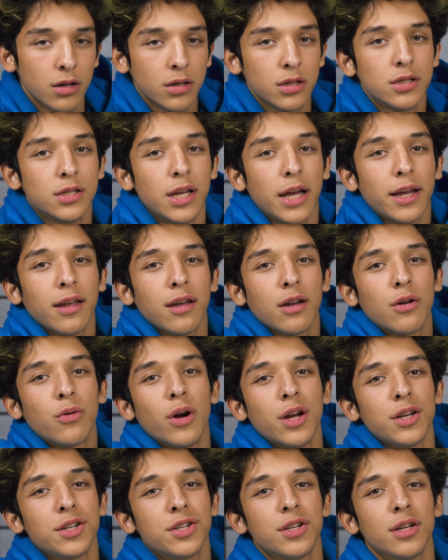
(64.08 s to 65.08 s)
Second
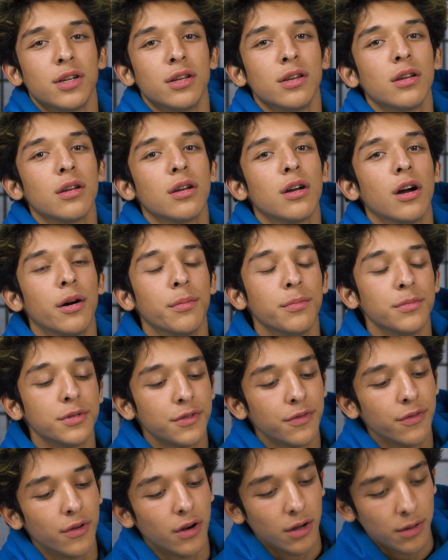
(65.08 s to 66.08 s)
question comes
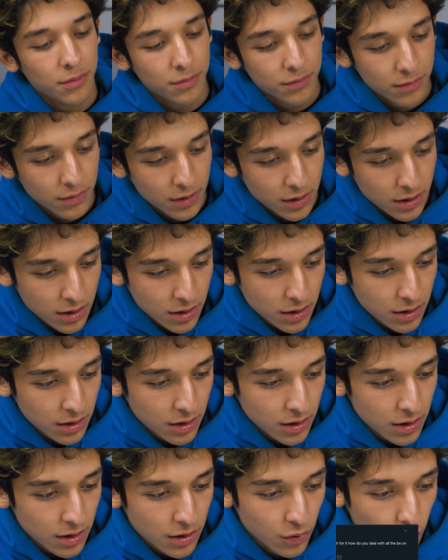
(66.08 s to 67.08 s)
from
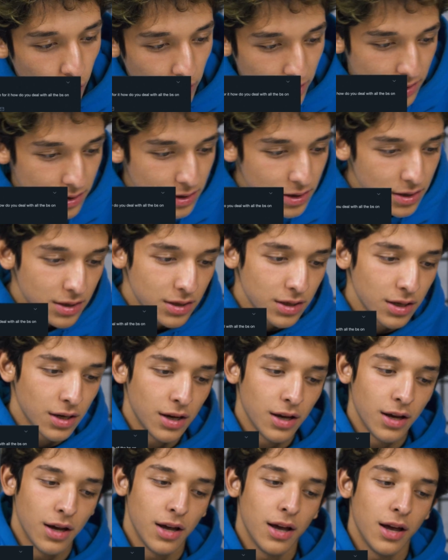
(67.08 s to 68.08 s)
Wits,
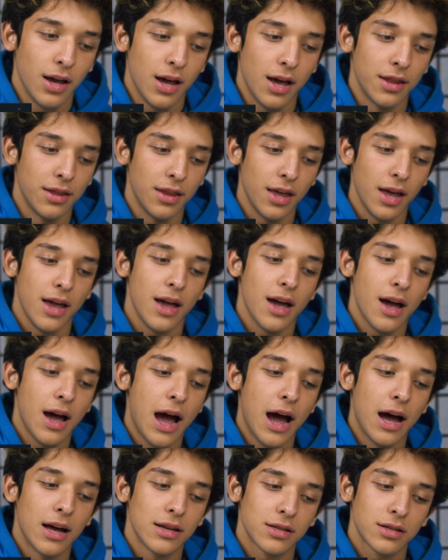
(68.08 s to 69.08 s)
and they
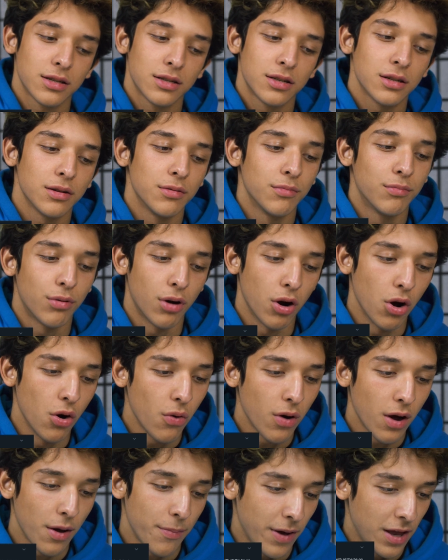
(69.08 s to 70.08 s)
asked,
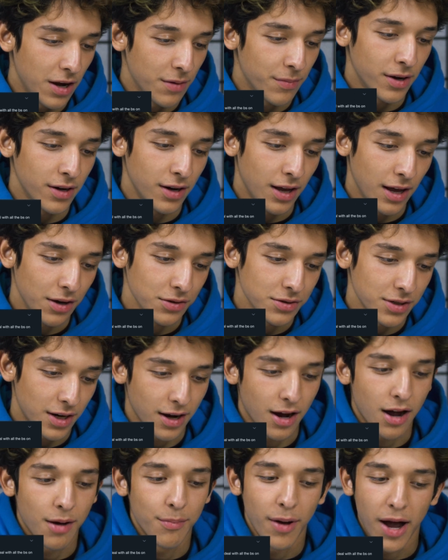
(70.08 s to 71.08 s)
bro, I painted my nails and I
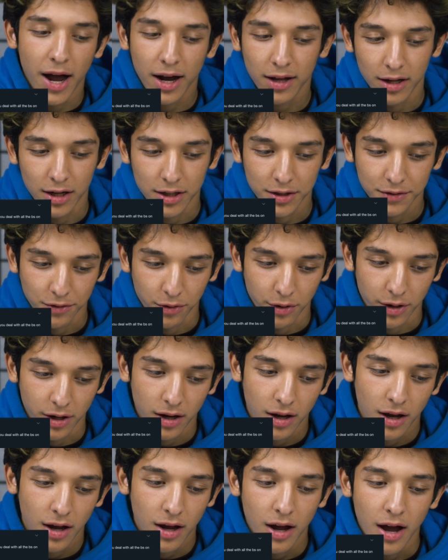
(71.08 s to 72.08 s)
got backlash for it.
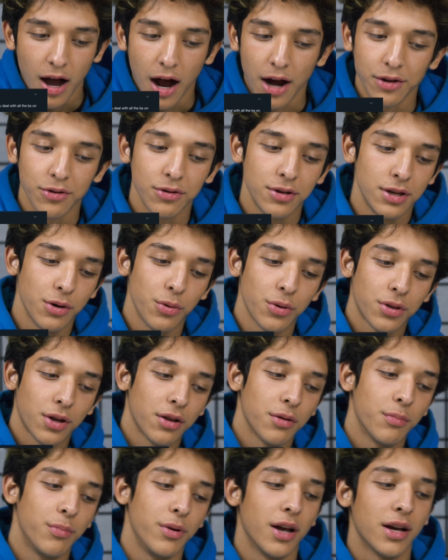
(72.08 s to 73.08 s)
How do you deal with
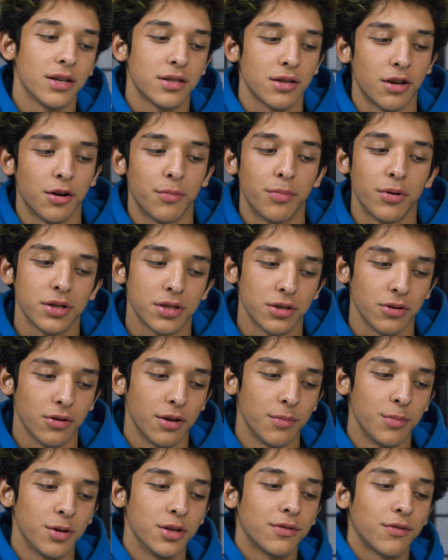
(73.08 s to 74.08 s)
all the BS on your personal
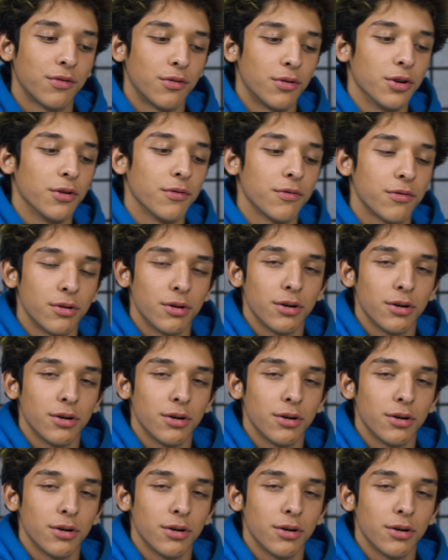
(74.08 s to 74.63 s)
image for real?